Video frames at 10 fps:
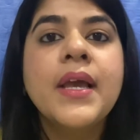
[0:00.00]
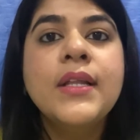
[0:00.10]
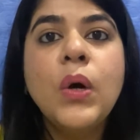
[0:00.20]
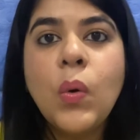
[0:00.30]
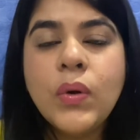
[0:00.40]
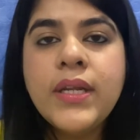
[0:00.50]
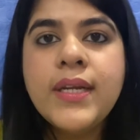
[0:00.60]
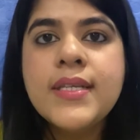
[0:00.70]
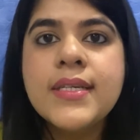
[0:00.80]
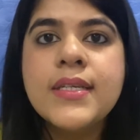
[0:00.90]
The only
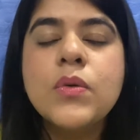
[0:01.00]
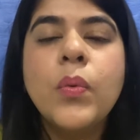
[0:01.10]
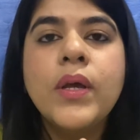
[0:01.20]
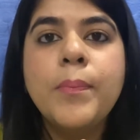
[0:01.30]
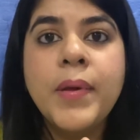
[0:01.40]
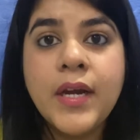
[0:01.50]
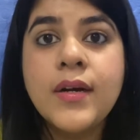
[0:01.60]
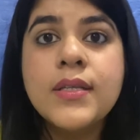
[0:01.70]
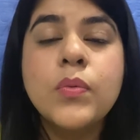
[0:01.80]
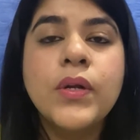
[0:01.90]
reason is
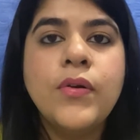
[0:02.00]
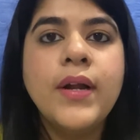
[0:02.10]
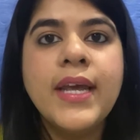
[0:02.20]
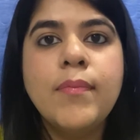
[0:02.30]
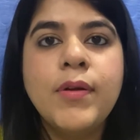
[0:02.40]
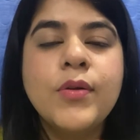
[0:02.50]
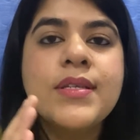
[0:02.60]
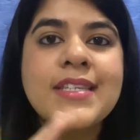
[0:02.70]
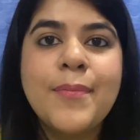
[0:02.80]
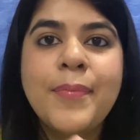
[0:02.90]
because we're not able to
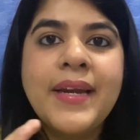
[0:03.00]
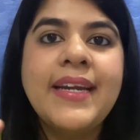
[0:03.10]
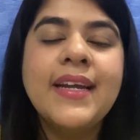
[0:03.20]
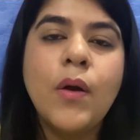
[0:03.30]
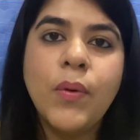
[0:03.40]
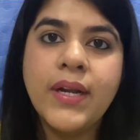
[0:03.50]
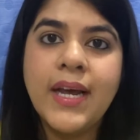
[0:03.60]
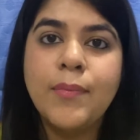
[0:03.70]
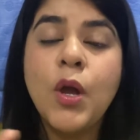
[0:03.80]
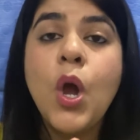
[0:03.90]
separate our
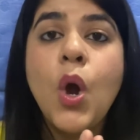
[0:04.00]
time,